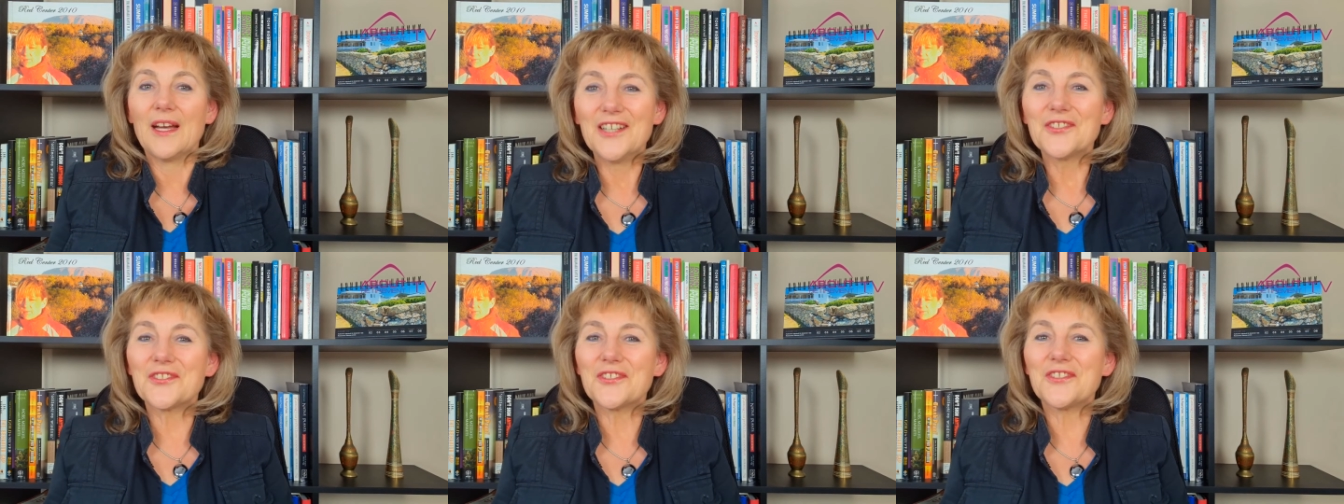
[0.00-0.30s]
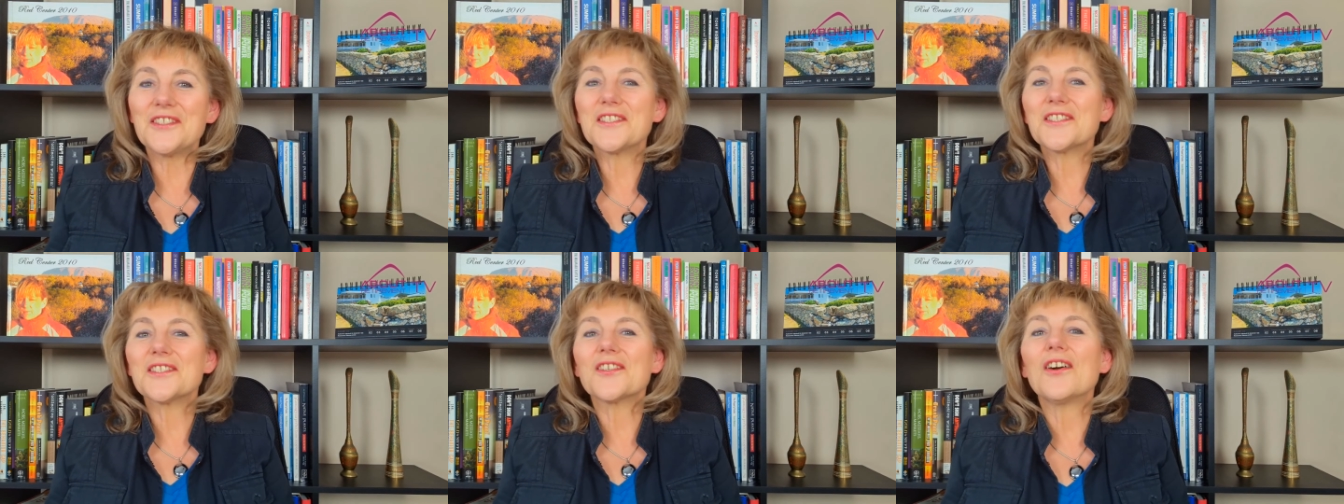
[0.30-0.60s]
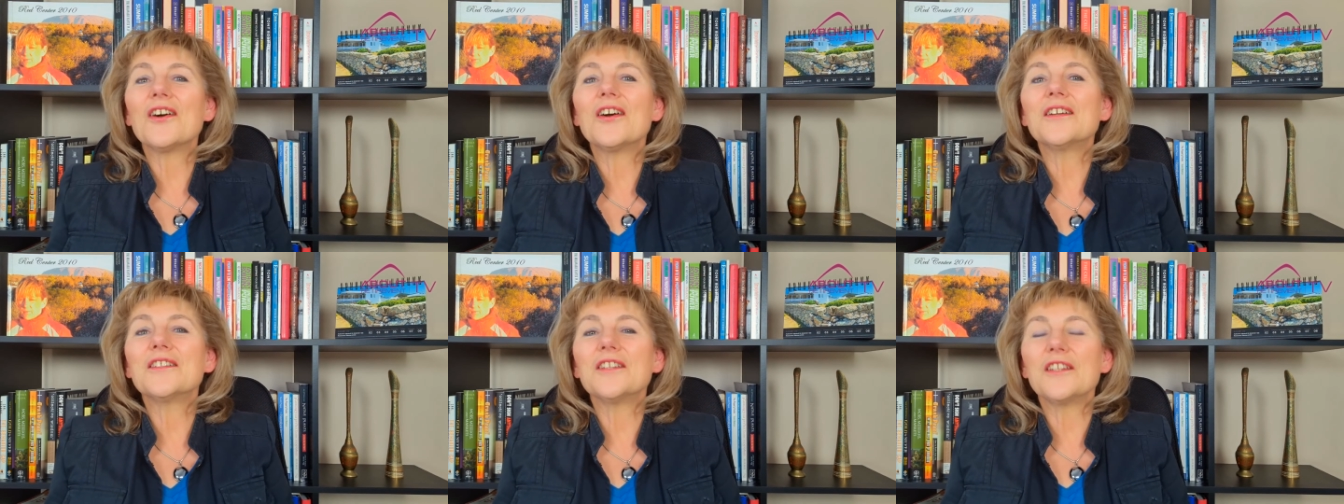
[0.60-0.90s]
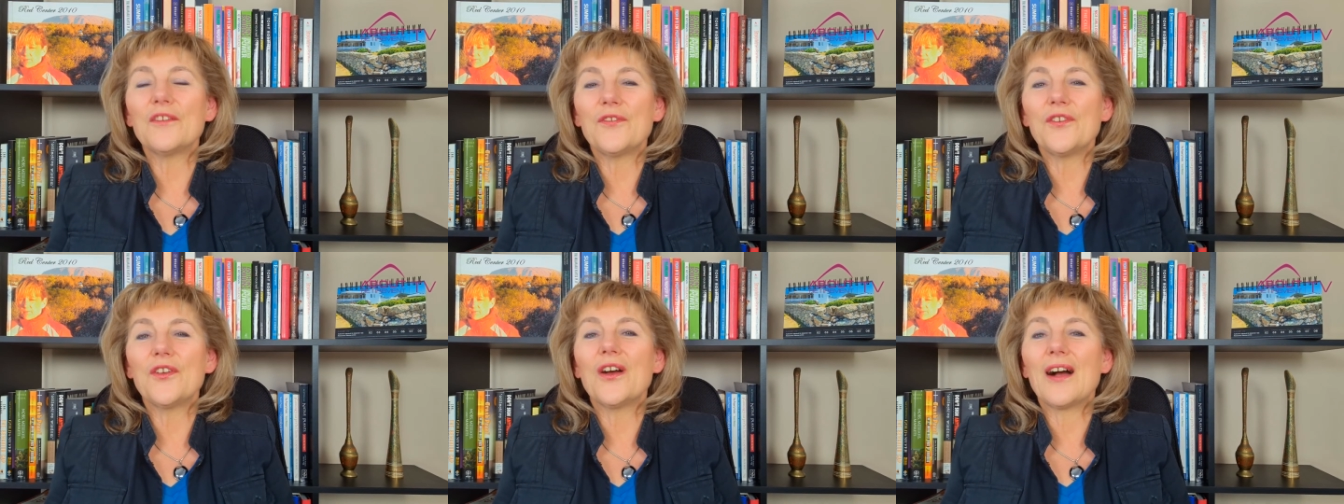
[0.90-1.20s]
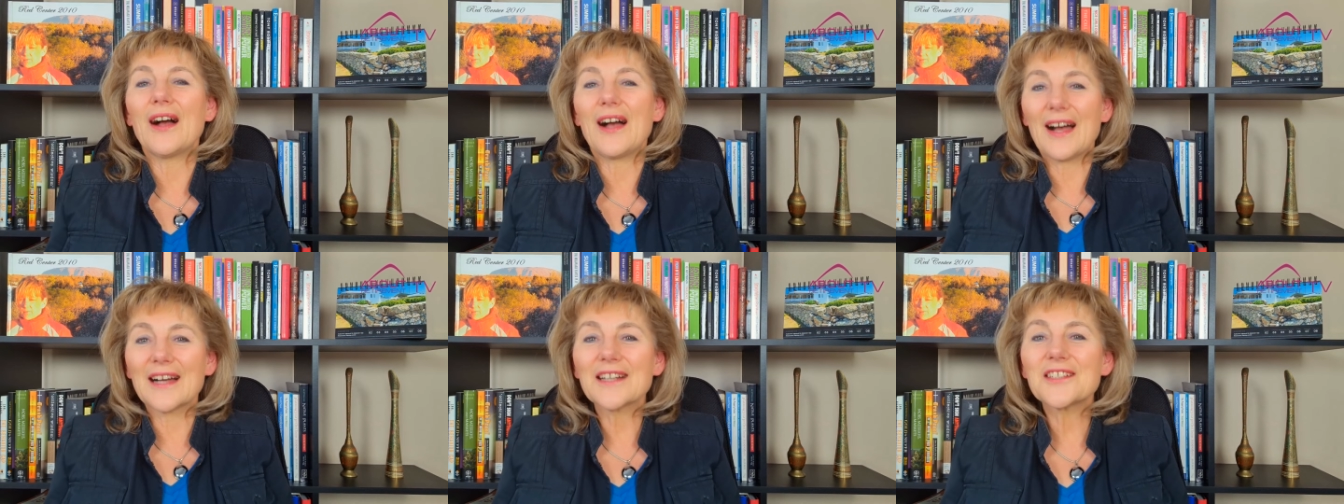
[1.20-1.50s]
to decide if you
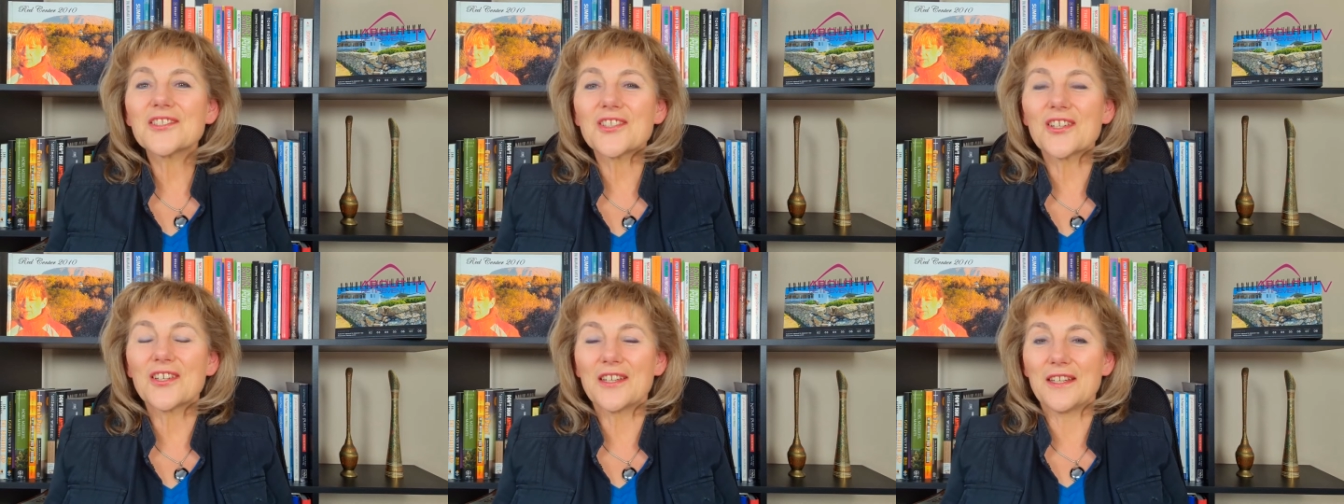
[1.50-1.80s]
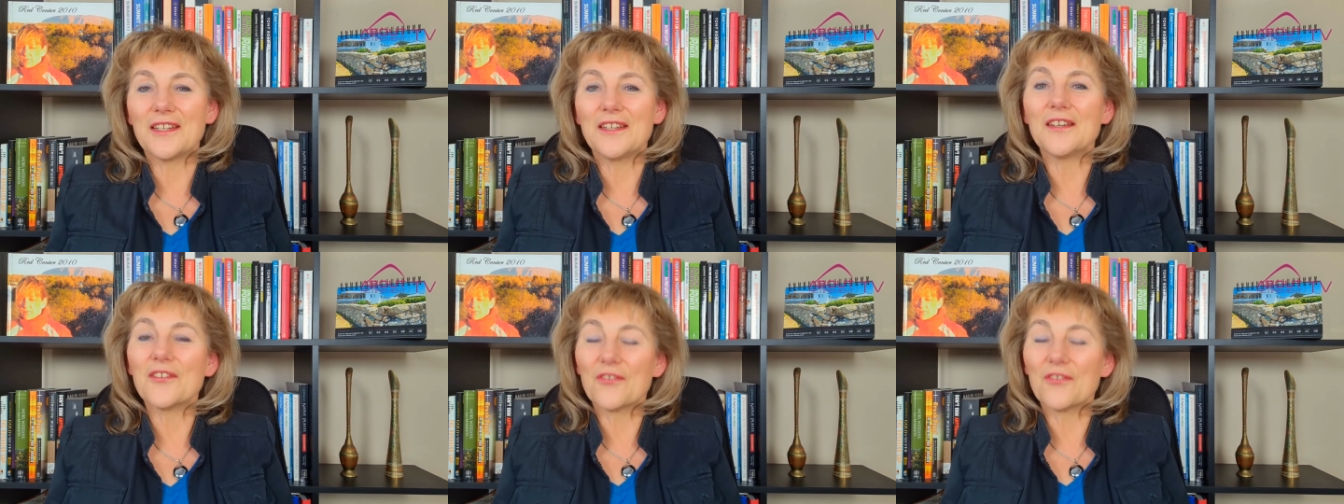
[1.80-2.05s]
are actually